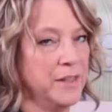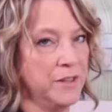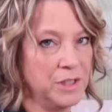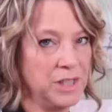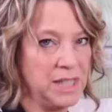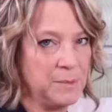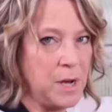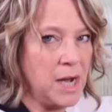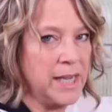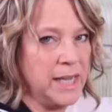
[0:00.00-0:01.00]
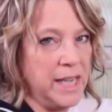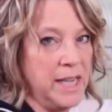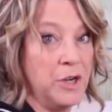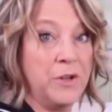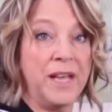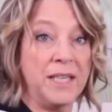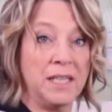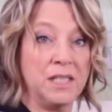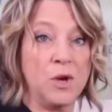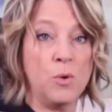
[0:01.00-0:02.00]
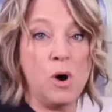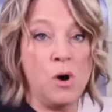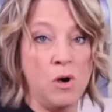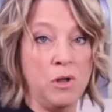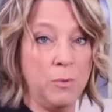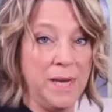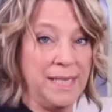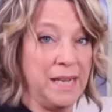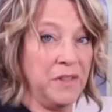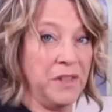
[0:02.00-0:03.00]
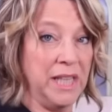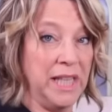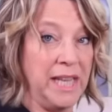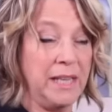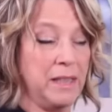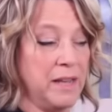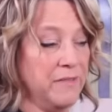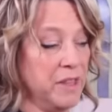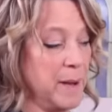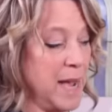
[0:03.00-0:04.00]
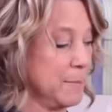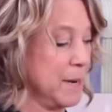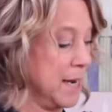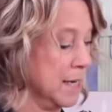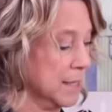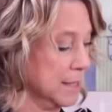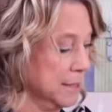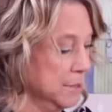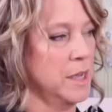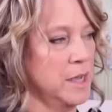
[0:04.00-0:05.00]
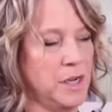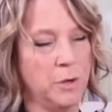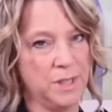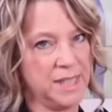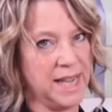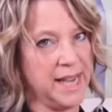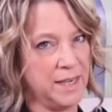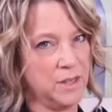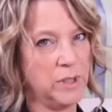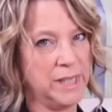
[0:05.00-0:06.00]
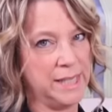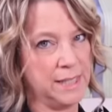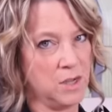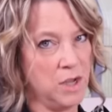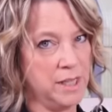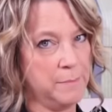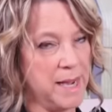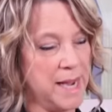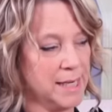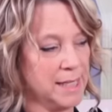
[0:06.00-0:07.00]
There's this pocket here that does go all the way down the length of the backpack. Notice the handle is on the back.